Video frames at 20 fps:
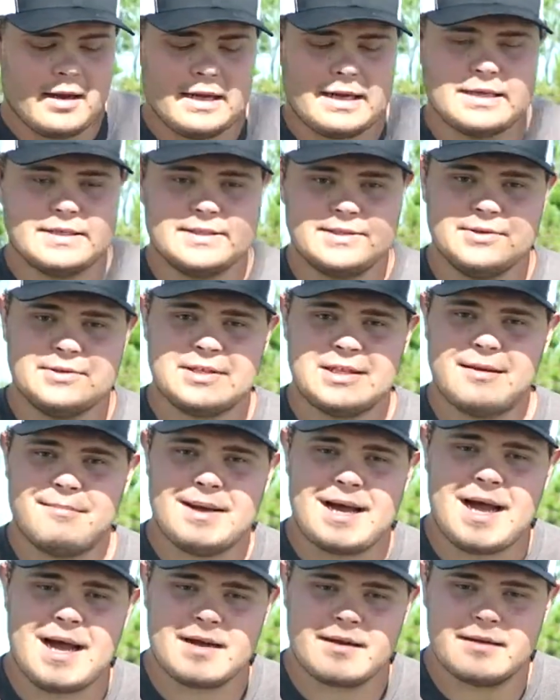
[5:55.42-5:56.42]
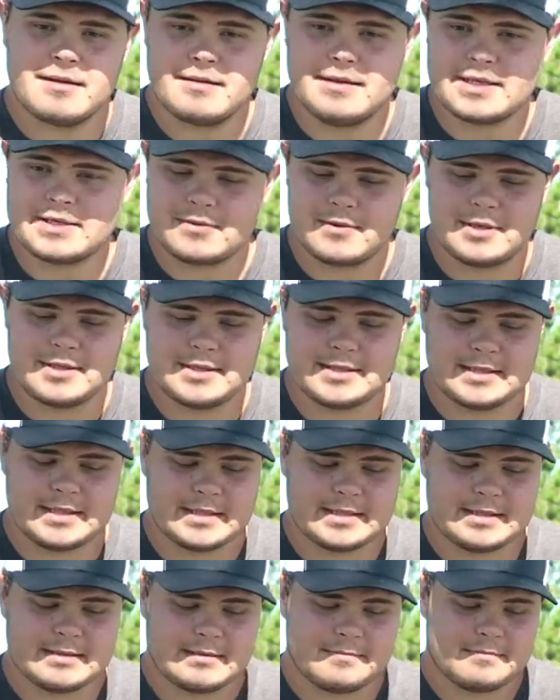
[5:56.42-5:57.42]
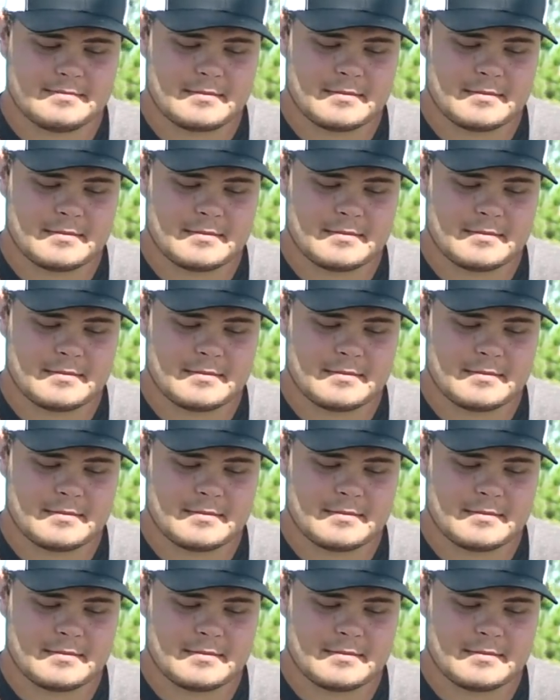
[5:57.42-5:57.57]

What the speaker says: a Zeus in the bag. This one is just